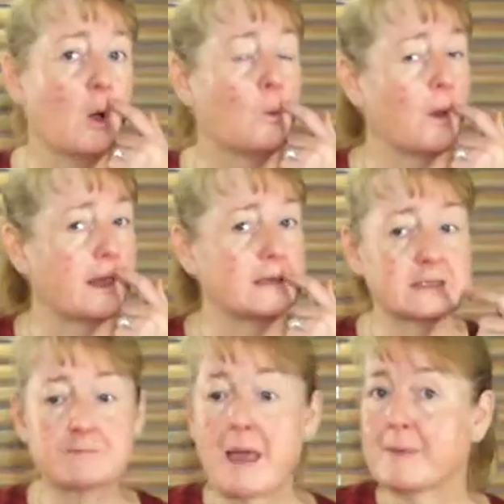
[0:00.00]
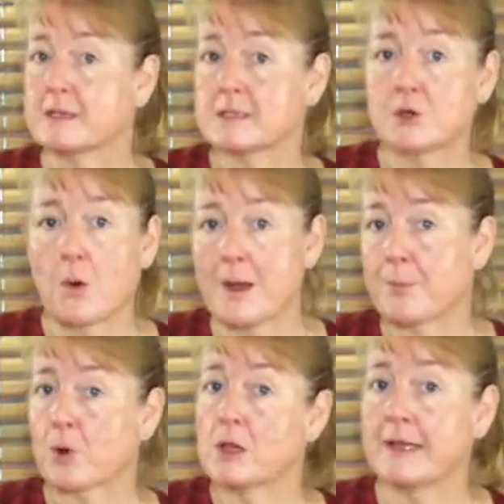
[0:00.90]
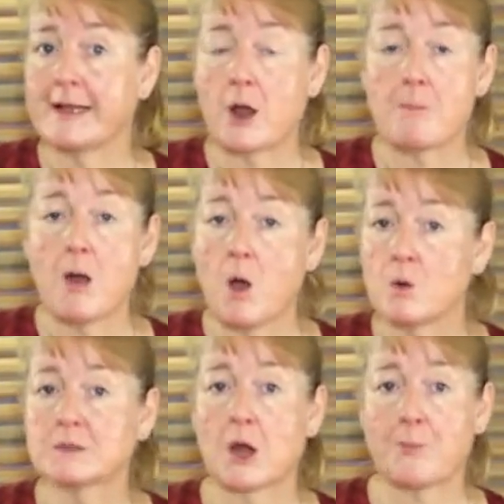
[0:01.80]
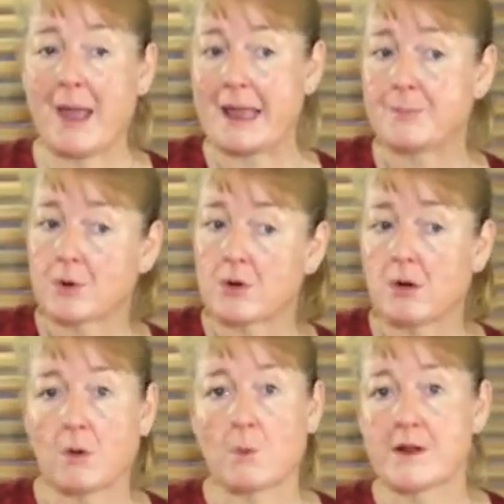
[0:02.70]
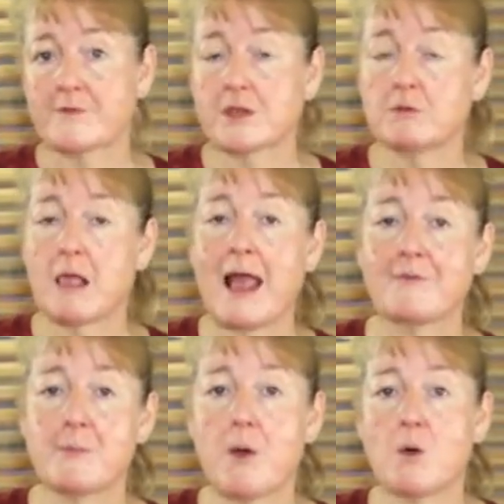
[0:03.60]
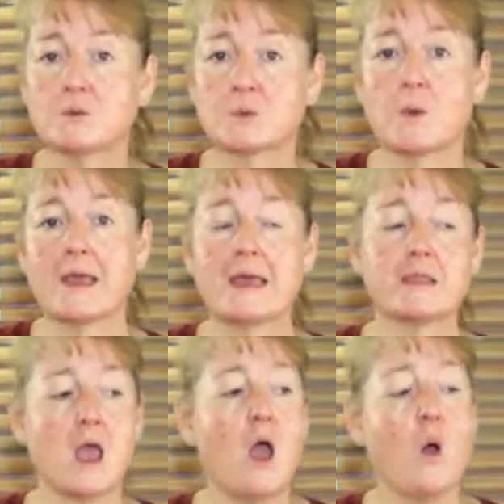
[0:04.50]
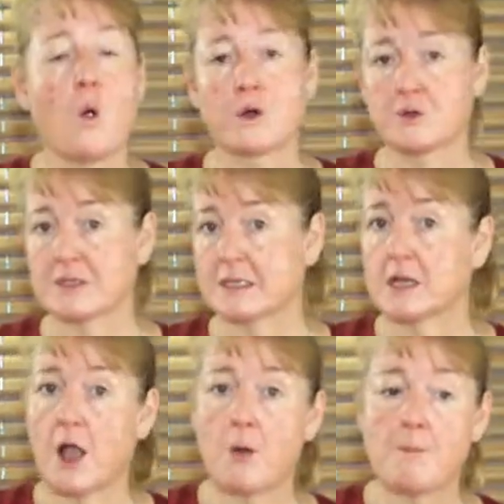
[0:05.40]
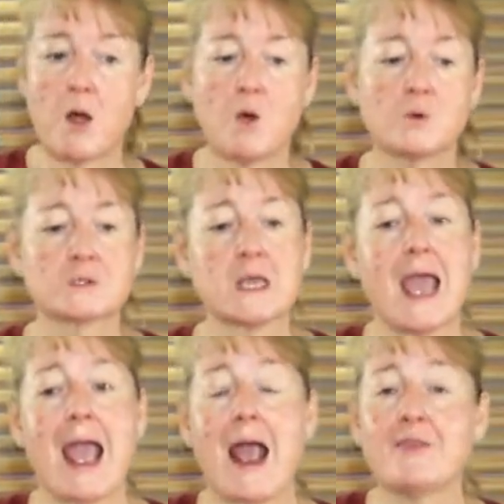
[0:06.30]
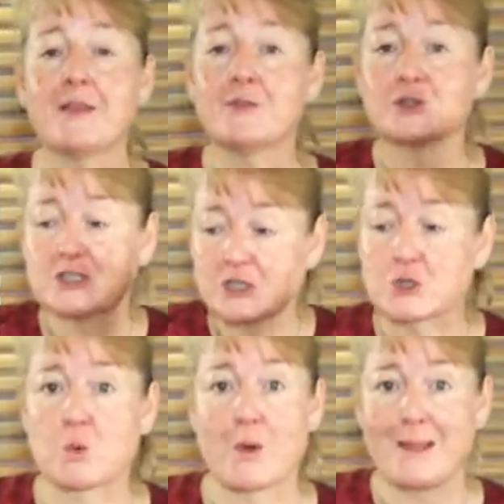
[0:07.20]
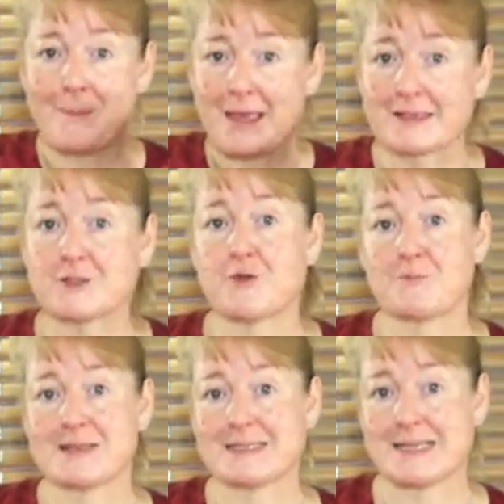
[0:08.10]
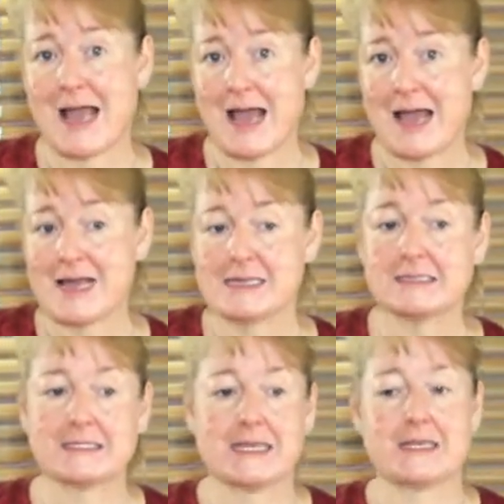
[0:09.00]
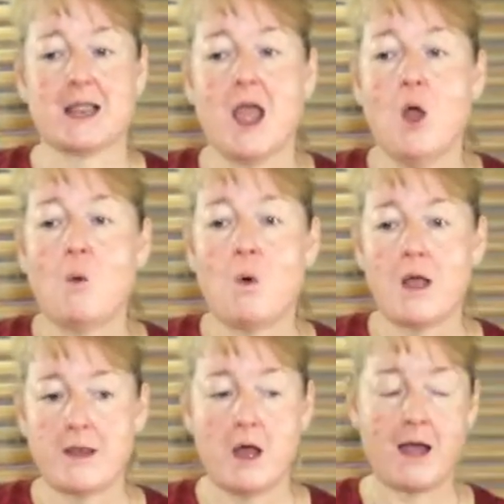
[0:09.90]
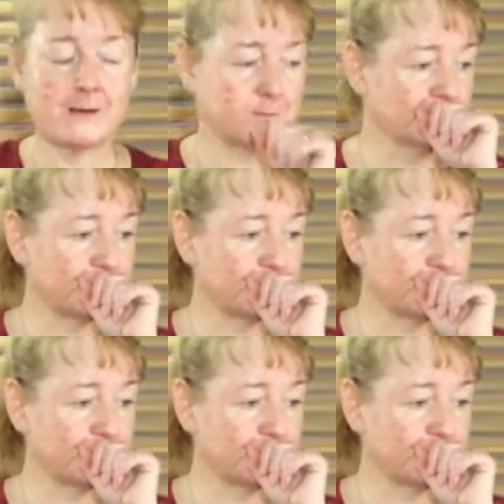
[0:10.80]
We maybe scrape or clean our molds, our paper, or whatever you line the molds with, or your silicone molds. And then there's the trimmings from the sides and whatnot.